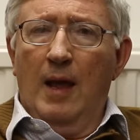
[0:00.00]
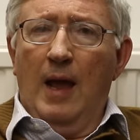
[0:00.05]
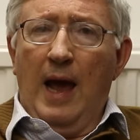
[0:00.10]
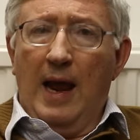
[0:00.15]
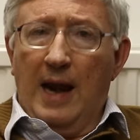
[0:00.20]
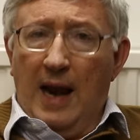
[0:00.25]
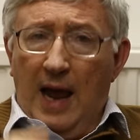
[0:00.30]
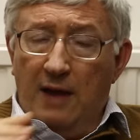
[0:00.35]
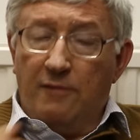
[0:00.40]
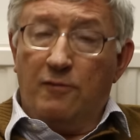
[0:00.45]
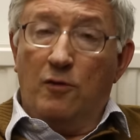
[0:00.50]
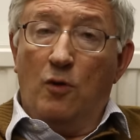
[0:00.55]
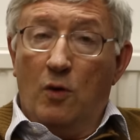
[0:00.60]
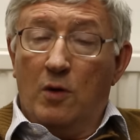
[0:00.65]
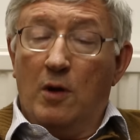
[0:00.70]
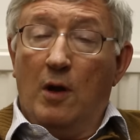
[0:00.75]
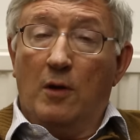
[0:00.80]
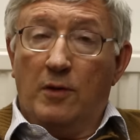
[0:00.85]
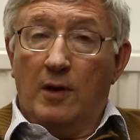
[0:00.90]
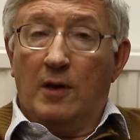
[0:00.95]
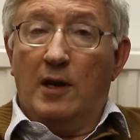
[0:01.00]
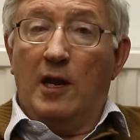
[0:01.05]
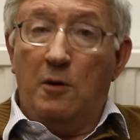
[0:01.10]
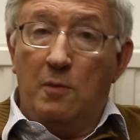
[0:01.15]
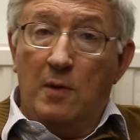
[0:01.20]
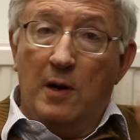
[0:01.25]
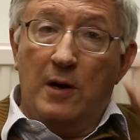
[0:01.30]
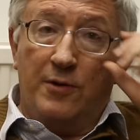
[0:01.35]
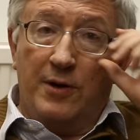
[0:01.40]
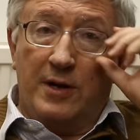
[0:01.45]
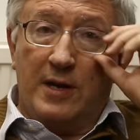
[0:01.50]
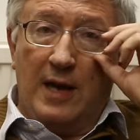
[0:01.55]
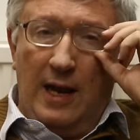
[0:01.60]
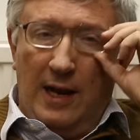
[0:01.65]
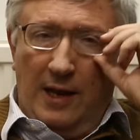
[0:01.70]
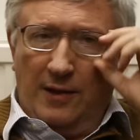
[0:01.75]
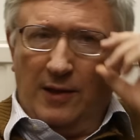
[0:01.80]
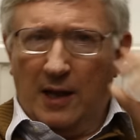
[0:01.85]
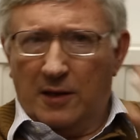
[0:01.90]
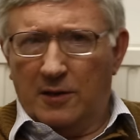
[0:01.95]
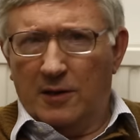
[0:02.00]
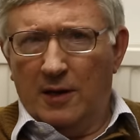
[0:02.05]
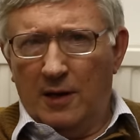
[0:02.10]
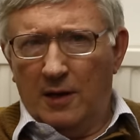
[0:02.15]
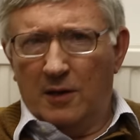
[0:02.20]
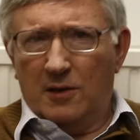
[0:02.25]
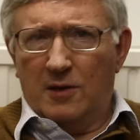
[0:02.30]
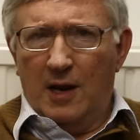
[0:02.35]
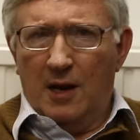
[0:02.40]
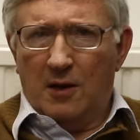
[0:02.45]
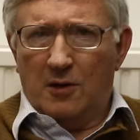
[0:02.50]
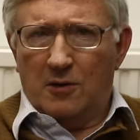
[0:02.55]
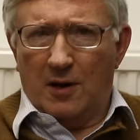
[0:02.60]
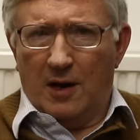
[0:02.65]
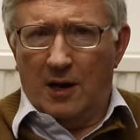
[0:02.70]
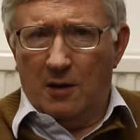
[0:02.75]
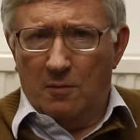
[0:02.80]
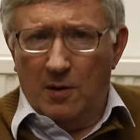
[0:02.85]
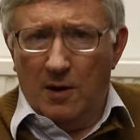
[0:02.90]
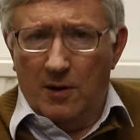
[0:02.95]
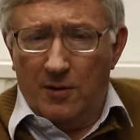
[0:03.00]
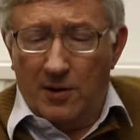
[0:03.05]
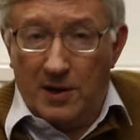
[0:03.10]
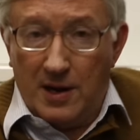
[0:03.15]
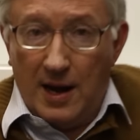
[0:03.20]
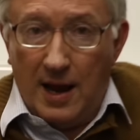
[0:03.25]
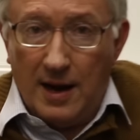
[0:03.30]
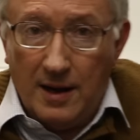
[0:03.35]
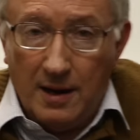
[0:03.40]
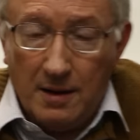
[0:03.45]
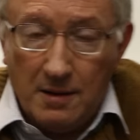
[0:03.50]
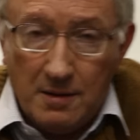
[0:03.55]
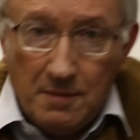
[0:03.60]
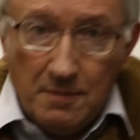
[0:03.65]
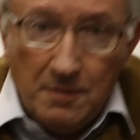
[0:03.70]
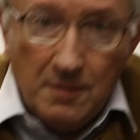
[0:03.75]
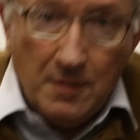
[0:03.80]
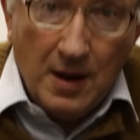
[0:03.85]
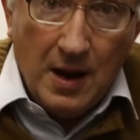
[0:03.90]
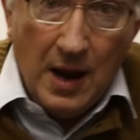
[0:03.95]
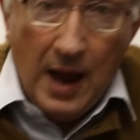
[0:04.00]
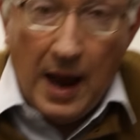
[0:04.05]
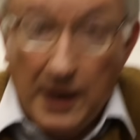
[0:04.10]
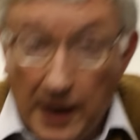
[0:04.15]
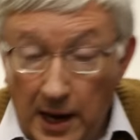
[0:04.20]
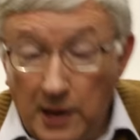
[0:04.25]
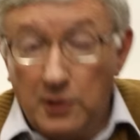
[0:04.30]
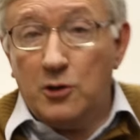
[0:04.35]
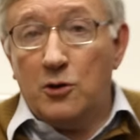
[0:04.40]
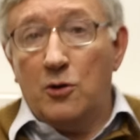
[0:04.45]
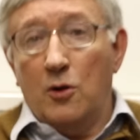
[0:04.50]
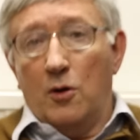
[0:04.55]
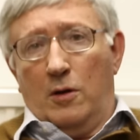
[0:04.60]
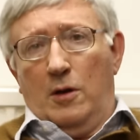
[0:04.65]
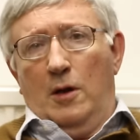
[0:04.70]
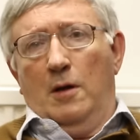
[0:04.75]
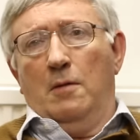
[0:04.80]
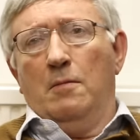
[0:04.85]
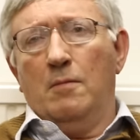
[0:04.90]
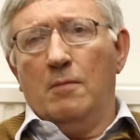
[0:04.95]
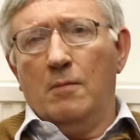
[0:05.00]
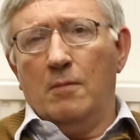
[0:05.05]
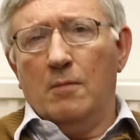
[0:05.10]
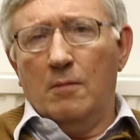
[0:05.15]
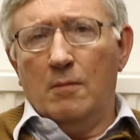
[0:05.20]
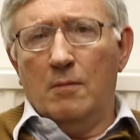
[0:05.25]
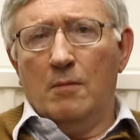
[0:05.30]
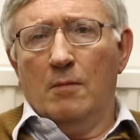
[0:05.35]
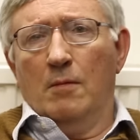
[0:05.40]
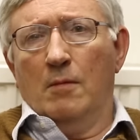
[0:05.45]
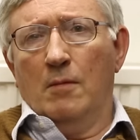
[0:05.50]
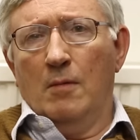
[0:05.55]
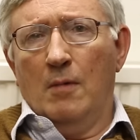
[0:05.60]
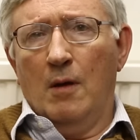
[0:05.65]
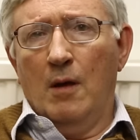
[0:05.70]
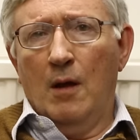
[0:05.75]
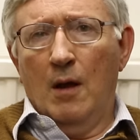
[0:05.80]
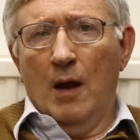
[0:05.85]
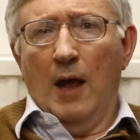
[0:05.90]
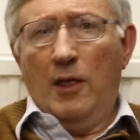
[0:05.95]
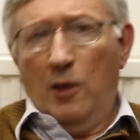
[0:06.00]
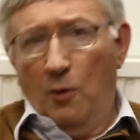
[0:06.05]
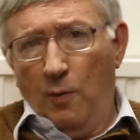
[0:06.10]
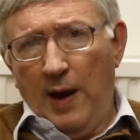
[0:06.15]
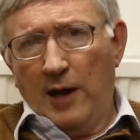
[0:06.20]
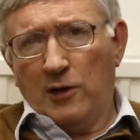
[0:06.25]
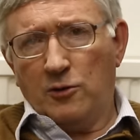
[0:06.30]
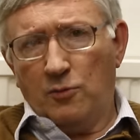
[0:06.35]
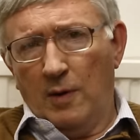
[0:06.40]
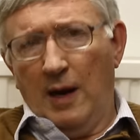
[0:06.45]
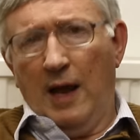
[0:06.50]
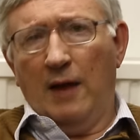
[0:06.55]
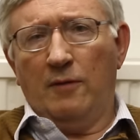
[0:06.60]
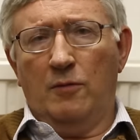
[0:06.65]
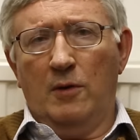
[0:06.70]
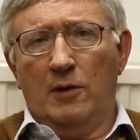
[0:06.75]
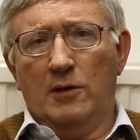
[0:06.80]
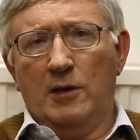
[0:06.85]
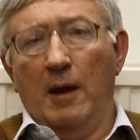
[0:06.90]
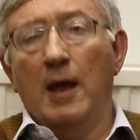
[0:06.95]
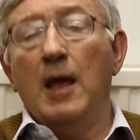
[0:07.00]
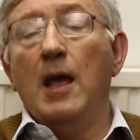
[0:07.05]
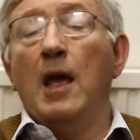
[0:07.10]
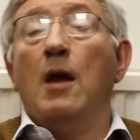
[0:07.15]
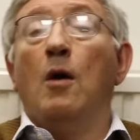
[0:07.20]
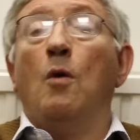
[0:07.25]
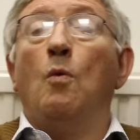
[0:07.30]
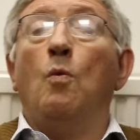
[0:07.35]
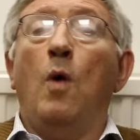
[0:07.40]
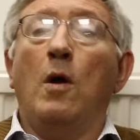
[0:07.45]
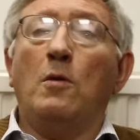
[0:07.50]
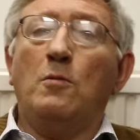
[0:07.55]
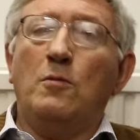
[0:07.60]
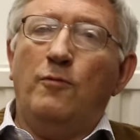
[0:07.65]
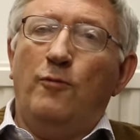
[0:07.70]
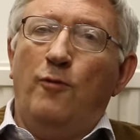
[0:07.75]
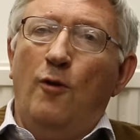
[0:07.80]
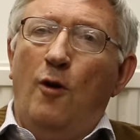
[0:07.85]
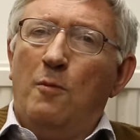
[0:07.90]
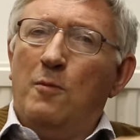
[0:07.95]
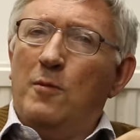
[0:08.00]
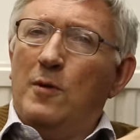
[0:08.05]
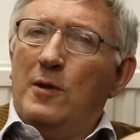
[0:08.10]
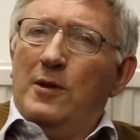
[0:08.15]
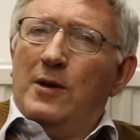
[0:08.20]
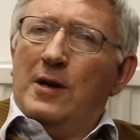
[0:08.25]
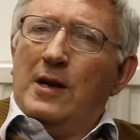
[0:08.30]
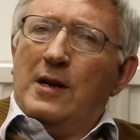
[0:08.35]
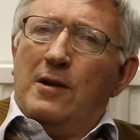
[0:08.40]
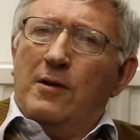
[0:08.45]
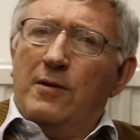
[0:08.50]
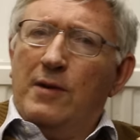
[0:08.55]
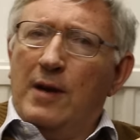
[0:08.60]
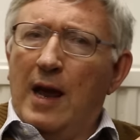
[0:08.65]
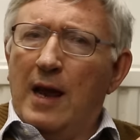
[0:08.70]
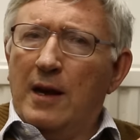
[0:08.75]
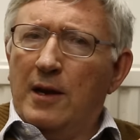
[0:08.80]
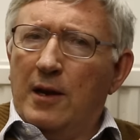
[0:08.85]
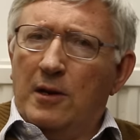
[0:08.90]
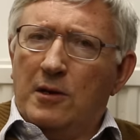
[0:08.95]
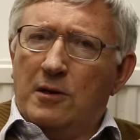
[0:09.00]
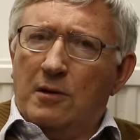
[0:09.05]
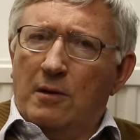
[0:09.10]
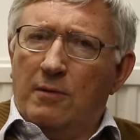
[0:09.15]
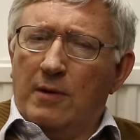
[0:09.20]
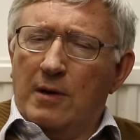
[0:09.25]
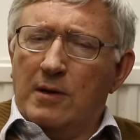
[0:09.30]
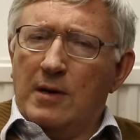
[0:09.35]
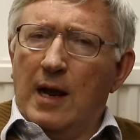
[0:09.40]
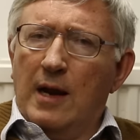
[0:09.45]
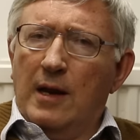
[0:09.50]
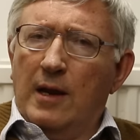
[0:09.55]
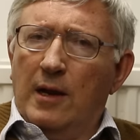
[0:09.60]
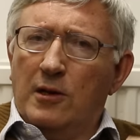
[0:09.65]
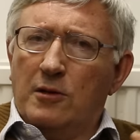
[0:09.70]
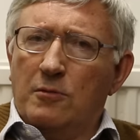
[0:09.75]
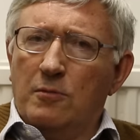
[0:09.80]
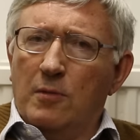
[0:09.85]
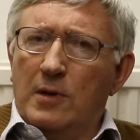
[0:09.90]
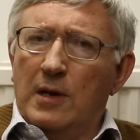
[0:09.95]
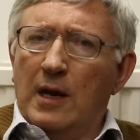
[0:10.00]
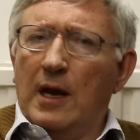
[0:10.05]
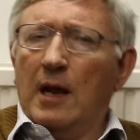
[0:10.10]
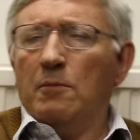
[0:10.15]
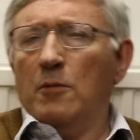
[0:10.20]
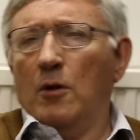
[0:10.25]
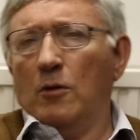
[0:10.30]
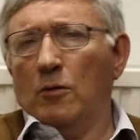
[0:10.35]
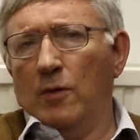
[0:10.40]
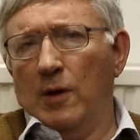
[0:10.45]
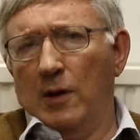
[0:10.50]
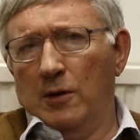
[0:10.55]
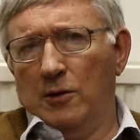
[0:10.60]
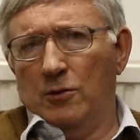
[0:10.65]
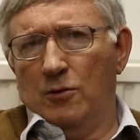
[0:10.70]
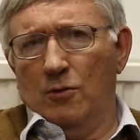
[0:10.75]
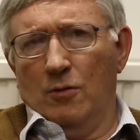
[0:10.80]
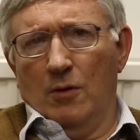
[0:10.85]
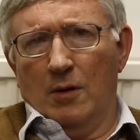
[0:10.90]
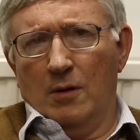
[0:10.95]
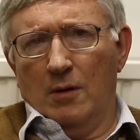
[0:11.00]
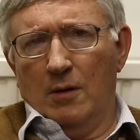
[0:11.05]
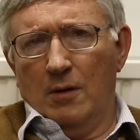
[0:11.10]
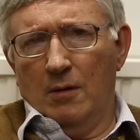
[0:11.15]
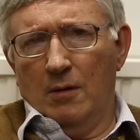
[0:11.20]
And I've no doubt that he will retaliate. That's in his nature. He will retaliate against Turkey. And the West will have to accept. What form will retaliation will take? I'm not quite sure.